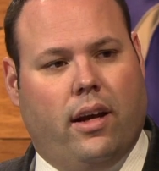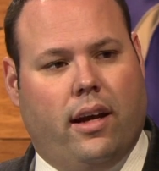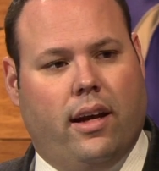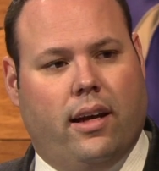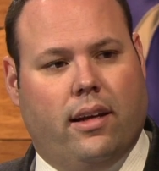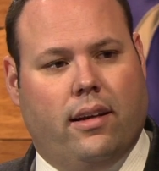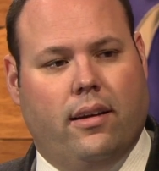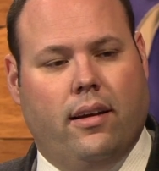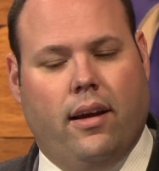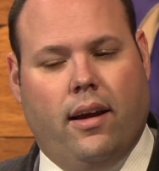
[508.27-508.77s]

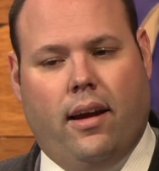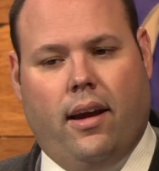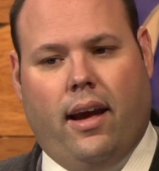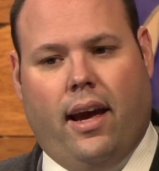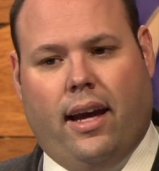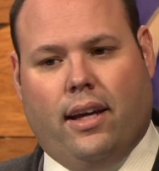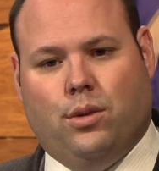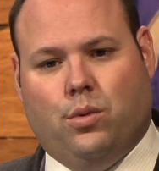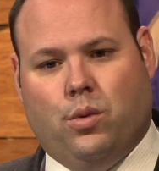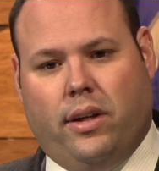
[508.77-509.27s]
And
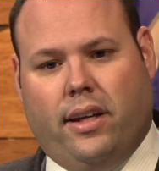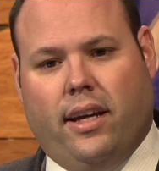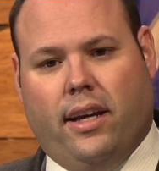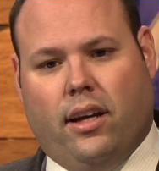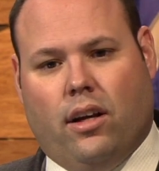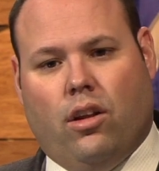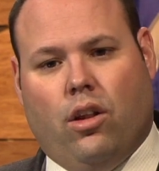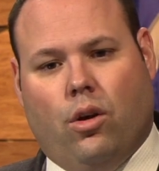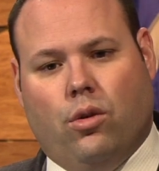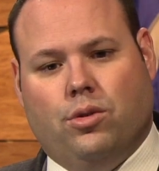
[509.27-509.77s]
as we
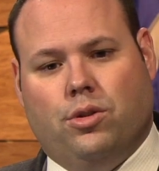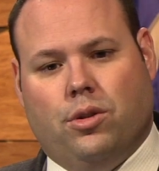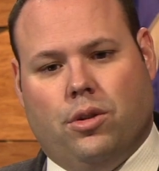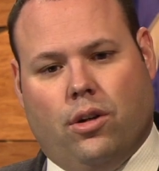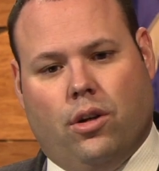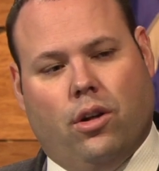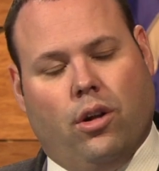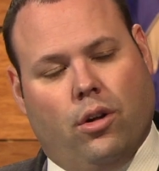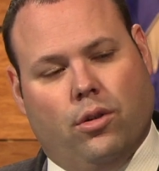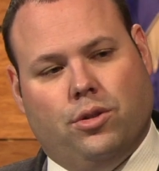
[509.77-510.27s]
get closer and
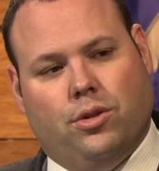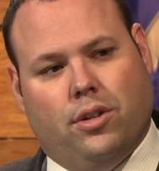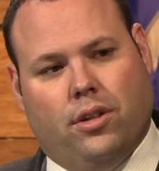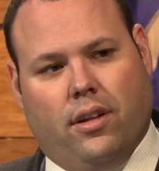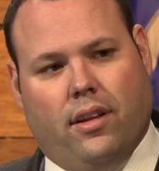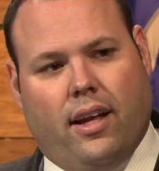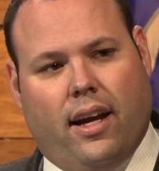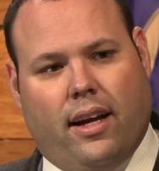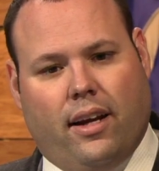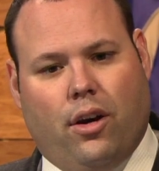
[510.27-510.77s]
closer
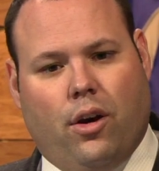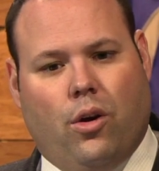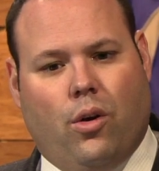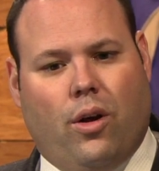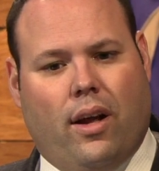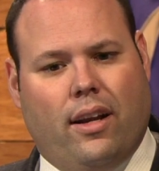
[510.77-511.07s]
to that goal,